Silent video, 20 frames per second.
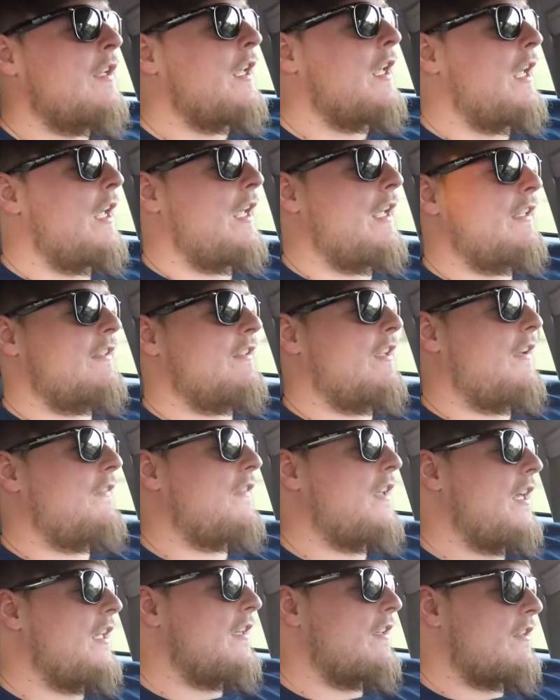And so I've
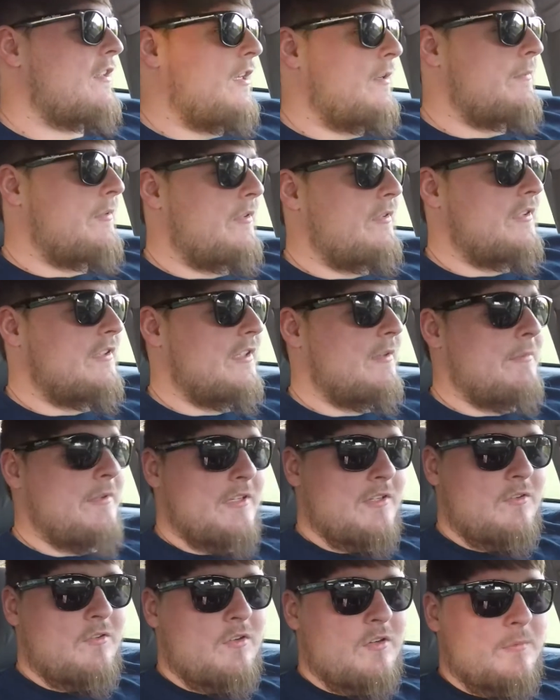gotten a couple, which have been
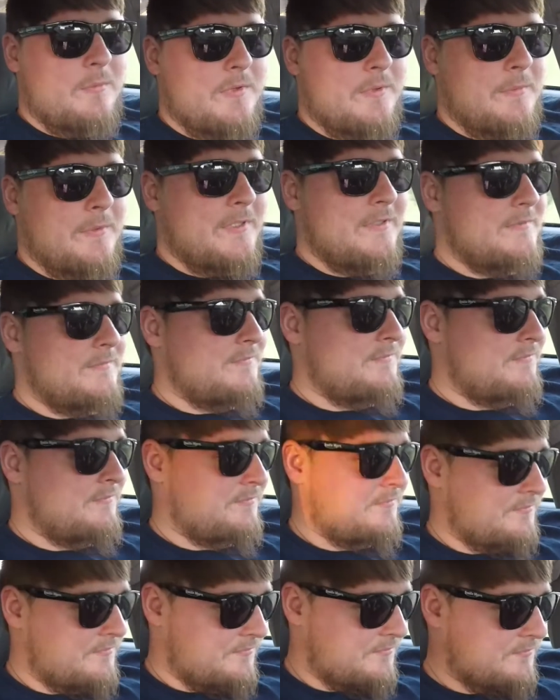horrible, but
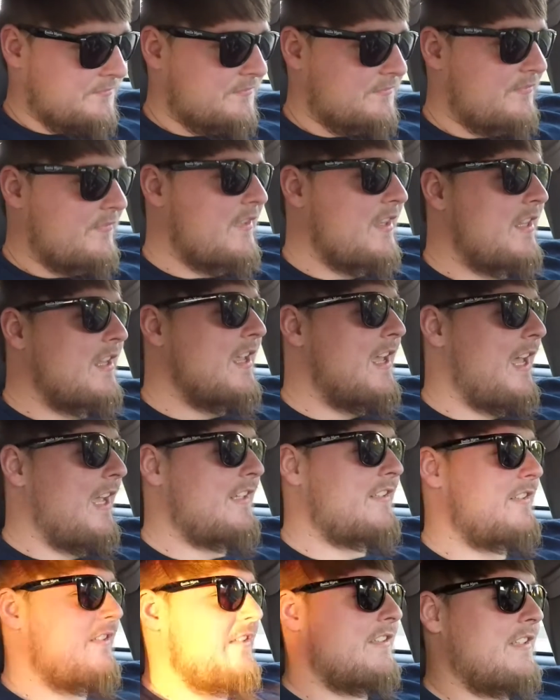I
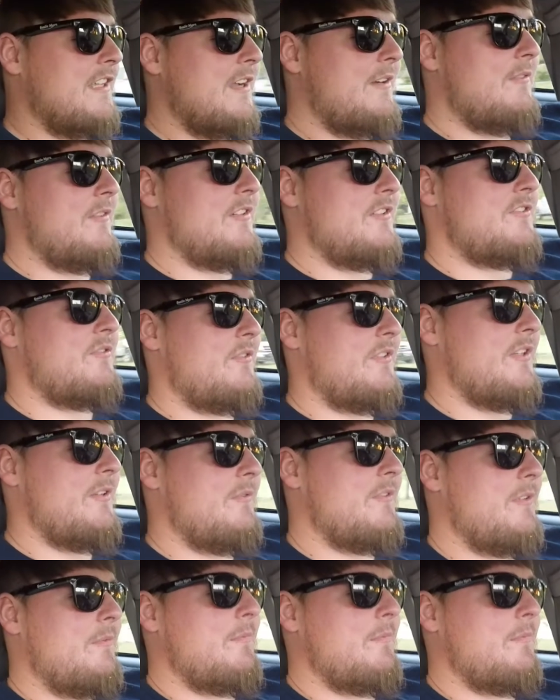actually just got one, $21.